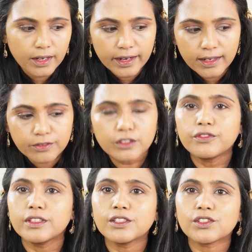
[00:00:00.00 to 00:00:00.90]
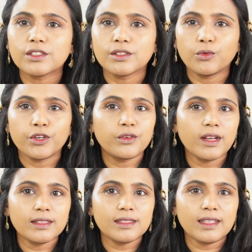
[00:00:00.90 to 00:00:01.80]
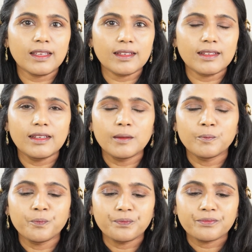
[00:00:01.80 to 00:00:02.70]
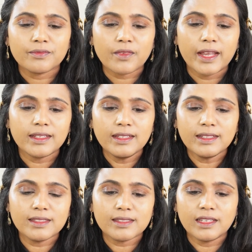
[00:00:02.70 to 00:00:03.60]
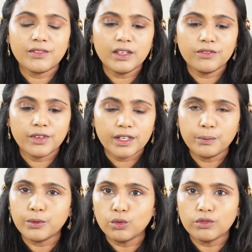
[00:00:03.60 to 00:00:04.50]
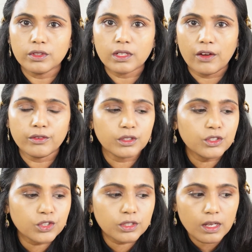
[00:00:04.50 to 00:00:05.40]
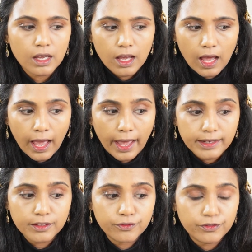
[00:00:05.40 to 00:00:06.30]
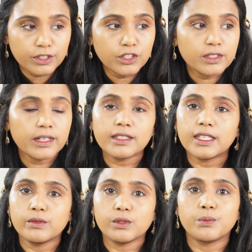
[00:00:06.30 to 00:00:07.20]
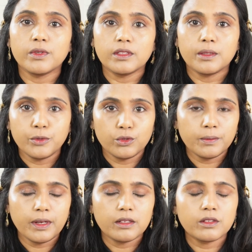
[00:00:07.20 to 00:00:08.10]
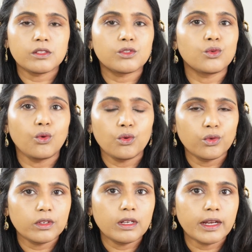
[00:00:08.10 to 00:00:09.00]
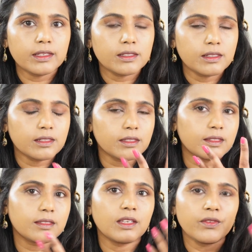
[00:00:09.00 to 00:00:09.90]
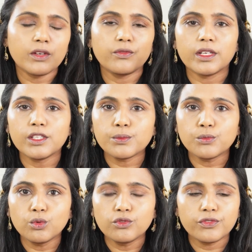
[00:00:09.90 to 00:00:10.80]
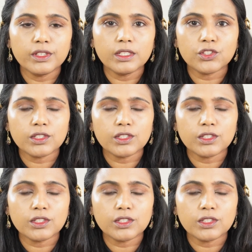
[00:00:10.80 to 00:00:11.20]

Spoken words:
I love the finish. What do you guys think? I think it's giving a very beautiful coverage, and the finish that it gives with the beauty blender is so good, guys. It is giving a very smooth finish.